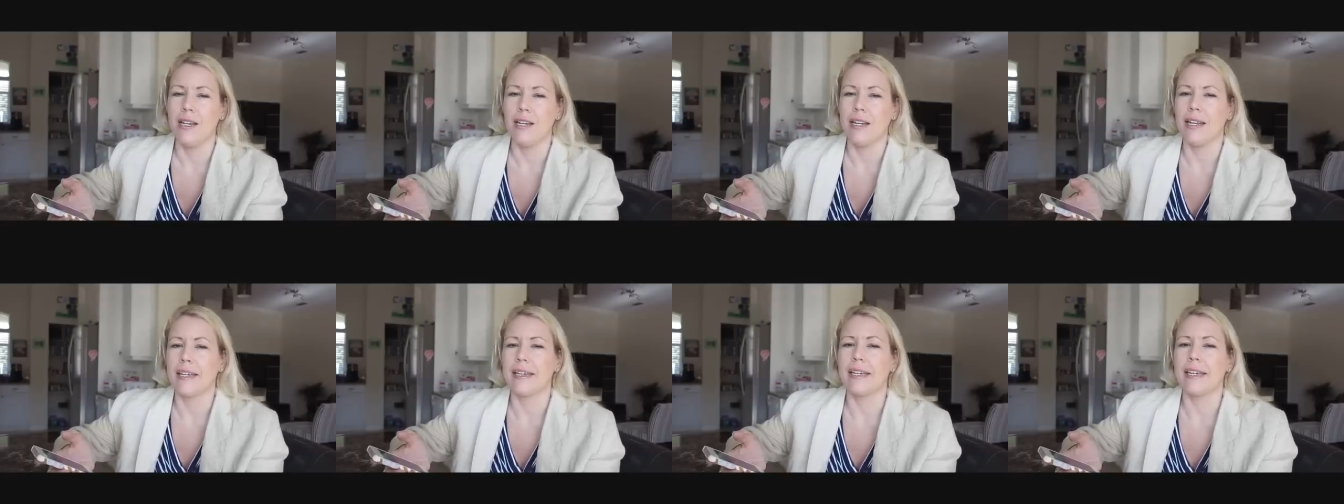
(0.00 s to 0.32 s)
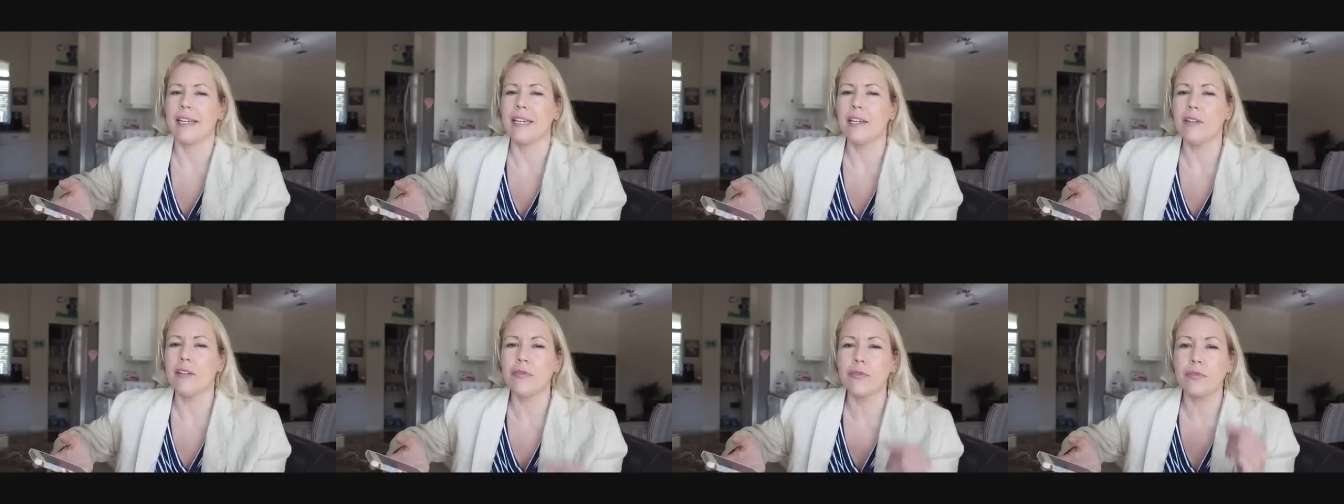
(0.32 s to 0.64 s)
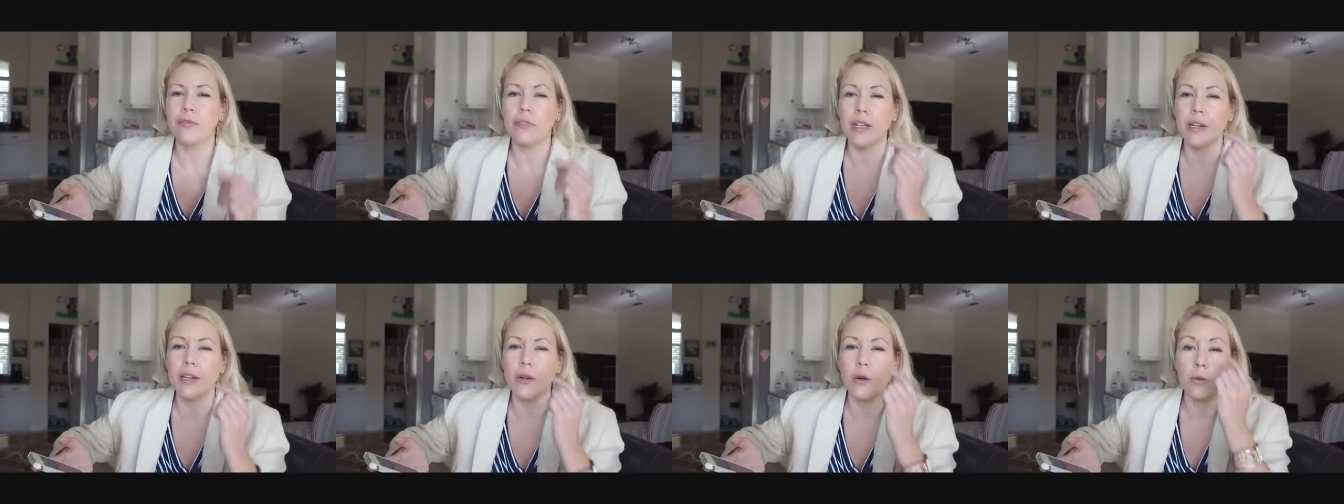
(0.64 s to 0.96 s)
Like
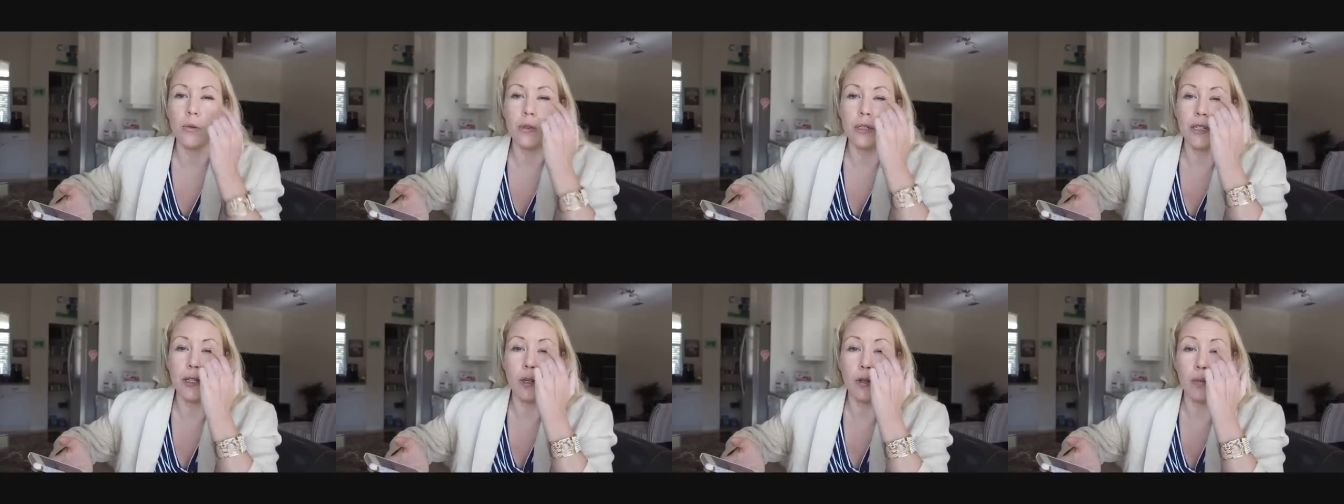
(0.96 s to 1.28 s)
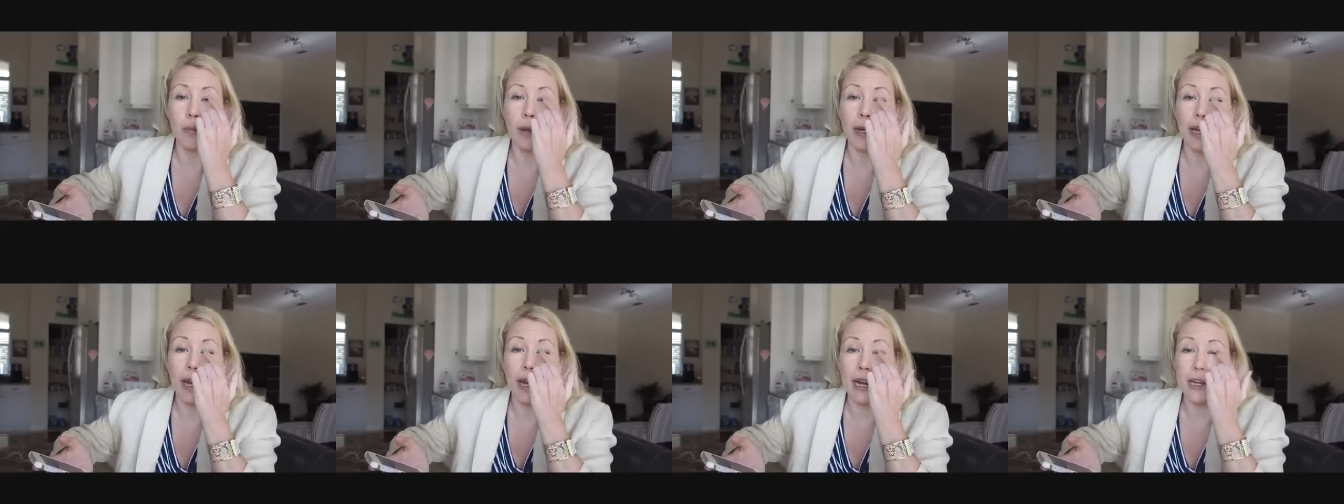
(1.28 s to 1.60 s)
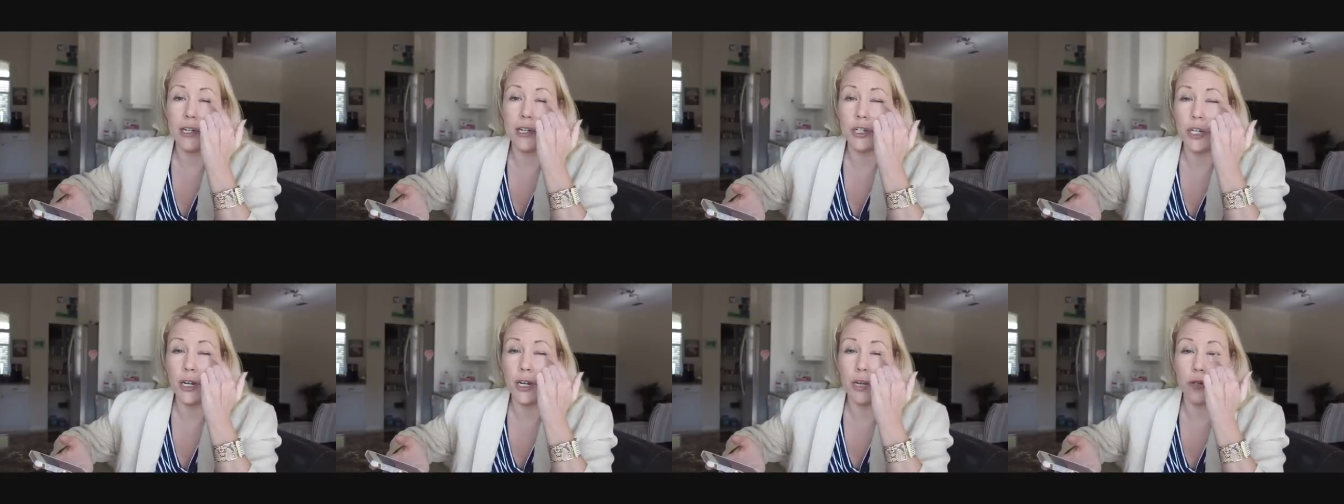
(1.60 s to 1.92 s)
if, then only on my
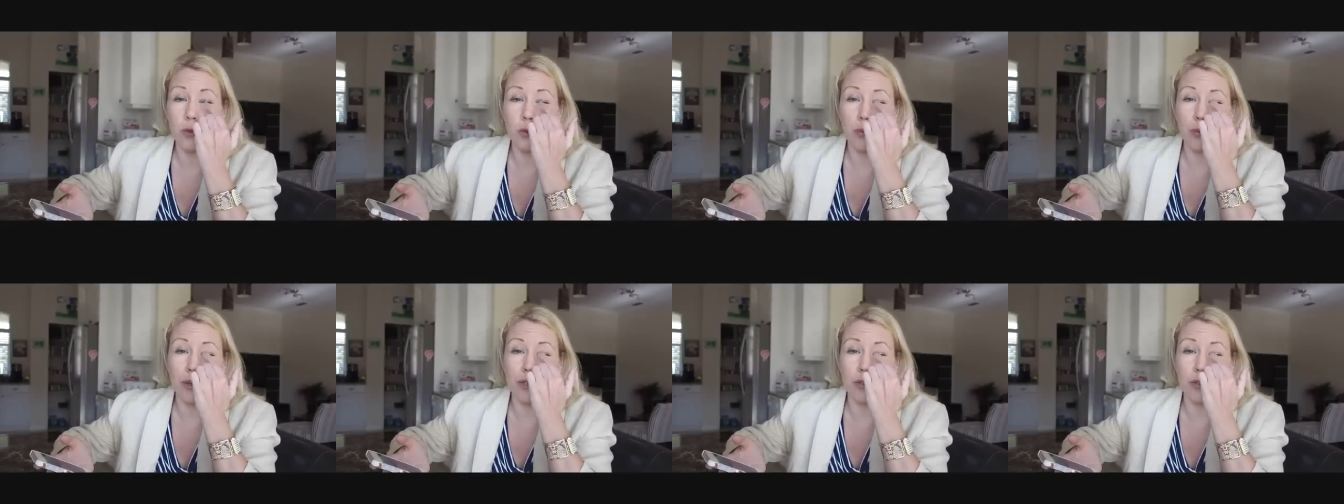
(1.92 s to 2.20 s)
eyeshadow,